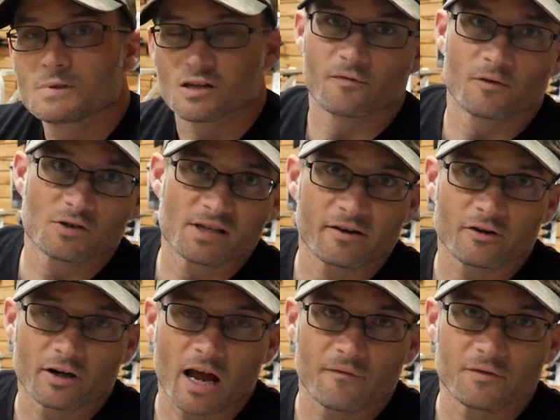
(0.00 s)
So the first thing
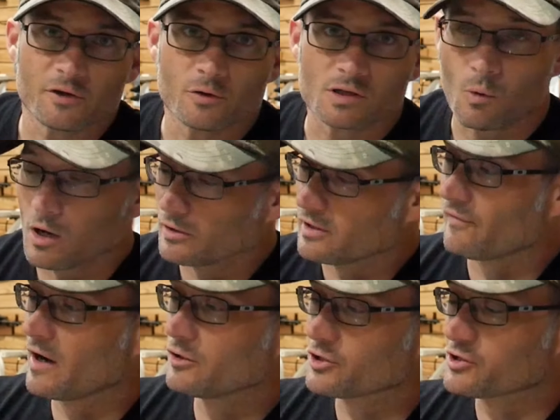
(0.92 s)
you're going to have to do is, well, you
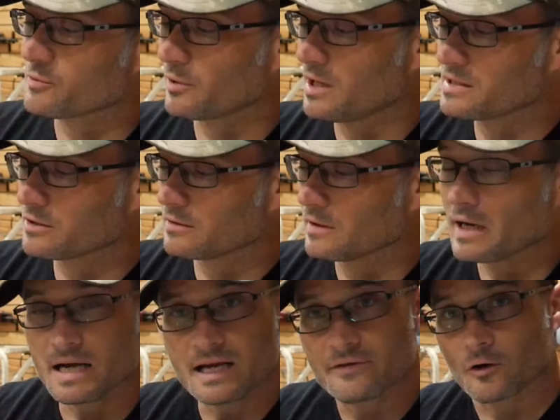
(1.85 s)
found your suppressor
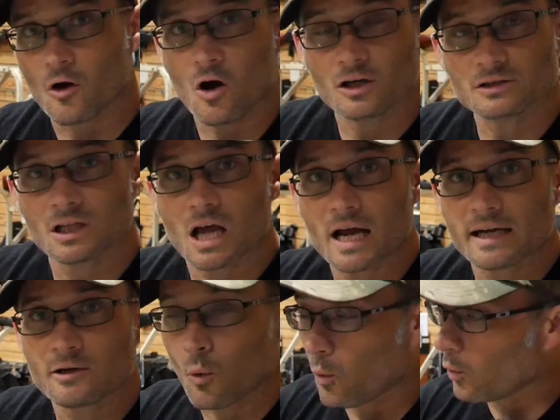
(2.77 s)
either
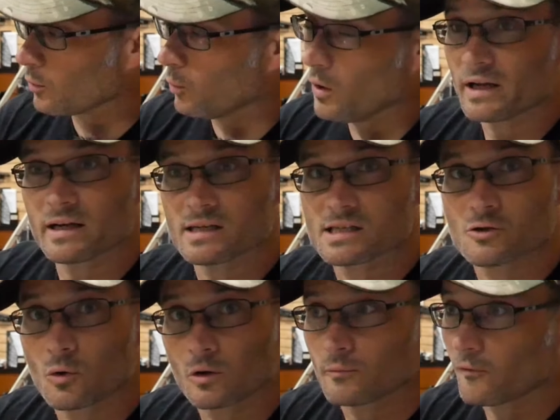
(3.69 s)
online or one in a
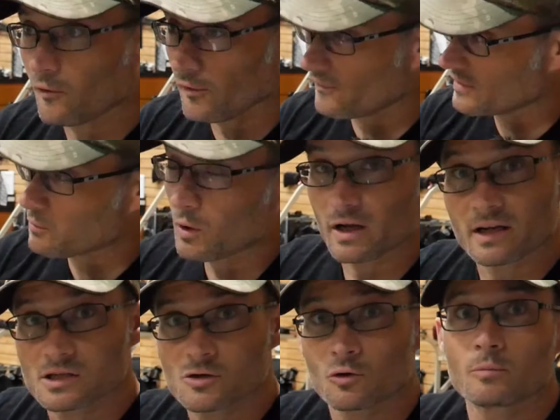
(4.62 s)
store. Well, if it's one
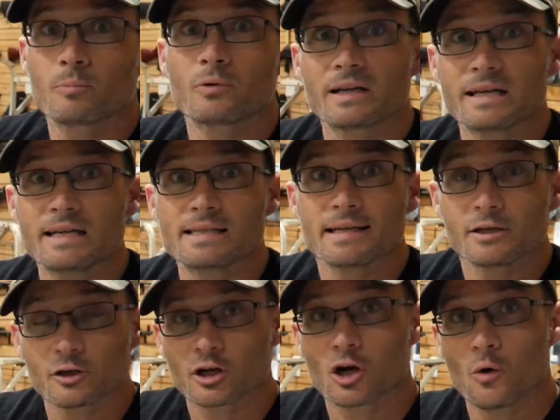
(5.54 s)
in a store, pretty easy.
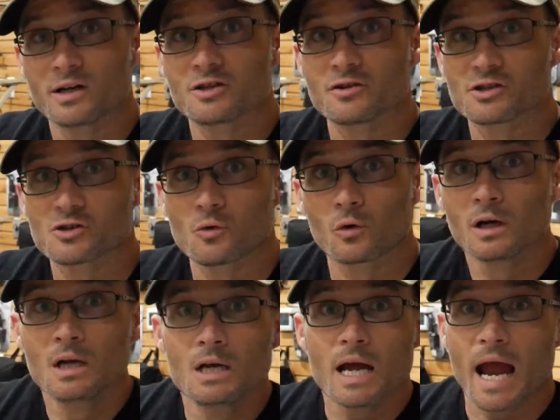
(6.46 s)
You're going to go into the
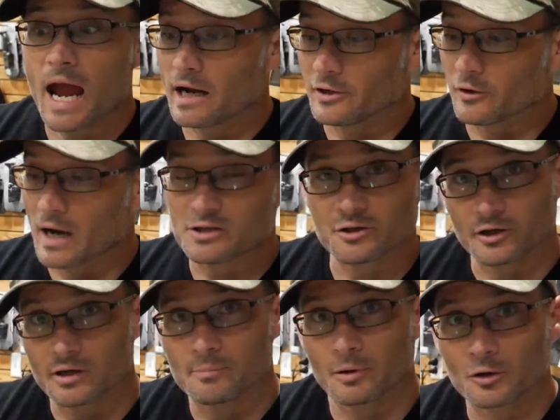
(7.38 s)
store and you're
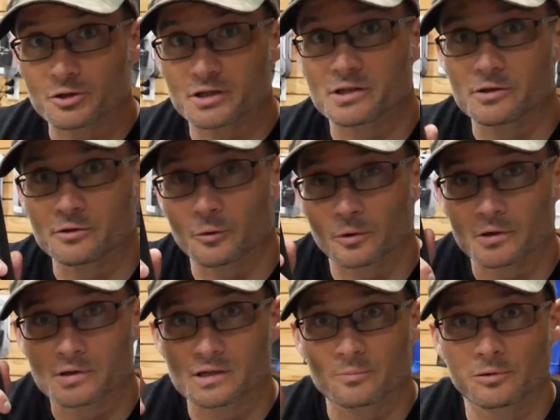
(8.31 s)
actually going to purchase
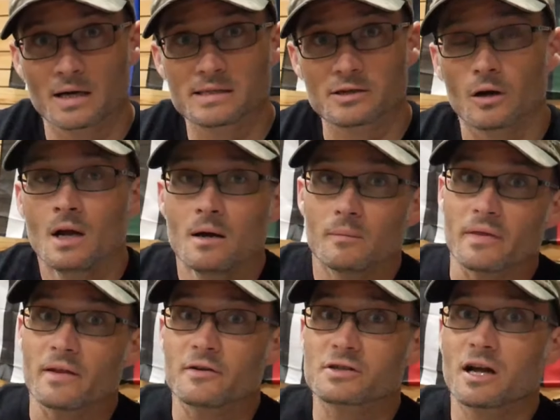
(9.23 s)
your suppressor.
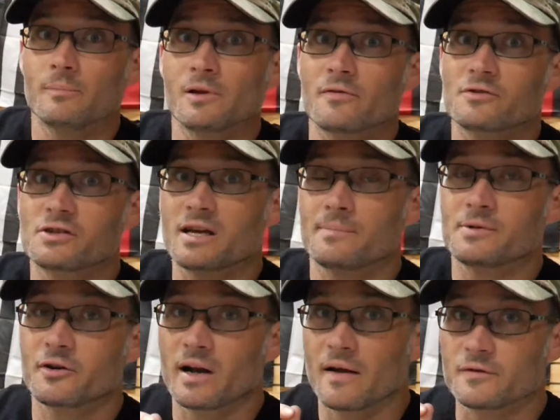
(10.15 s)
But then there's a couple other
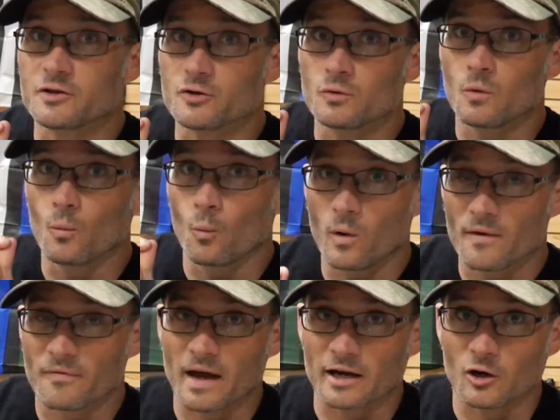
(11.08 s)
steps you're going to have to do
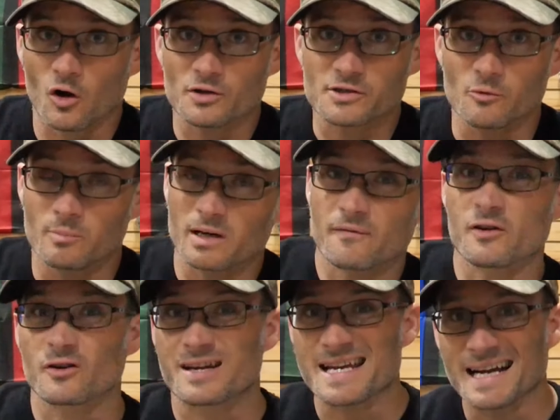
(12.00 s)
with that also. But
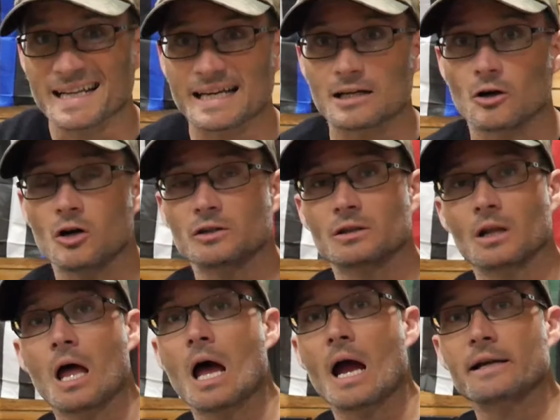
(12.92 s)
if you're getting it
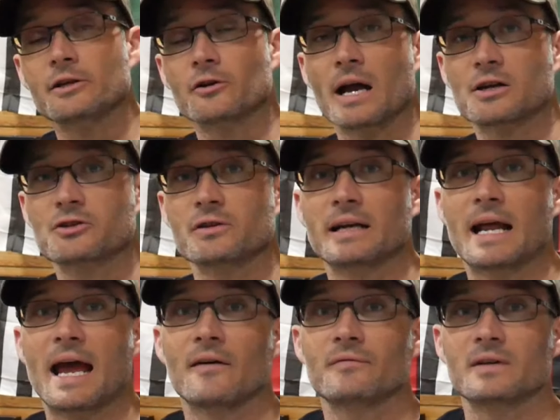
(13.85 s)
online, you're actually going
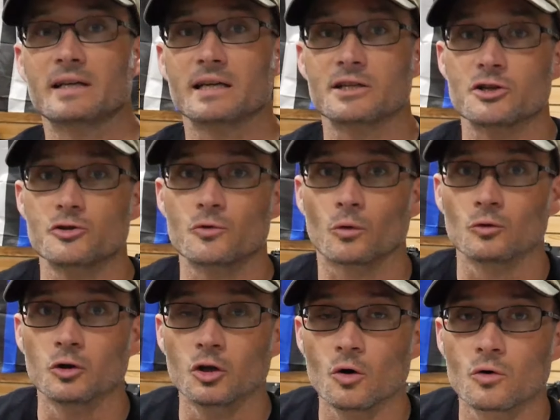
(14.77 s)
to have to get
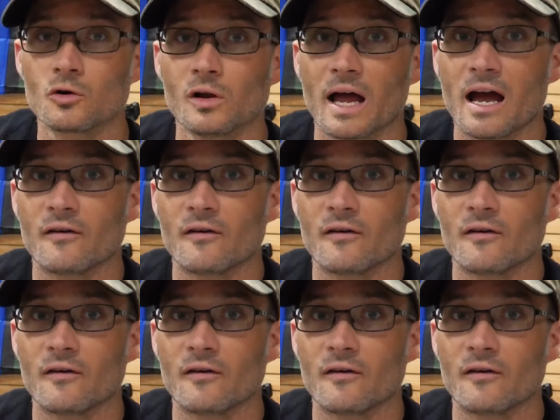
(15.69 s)
your local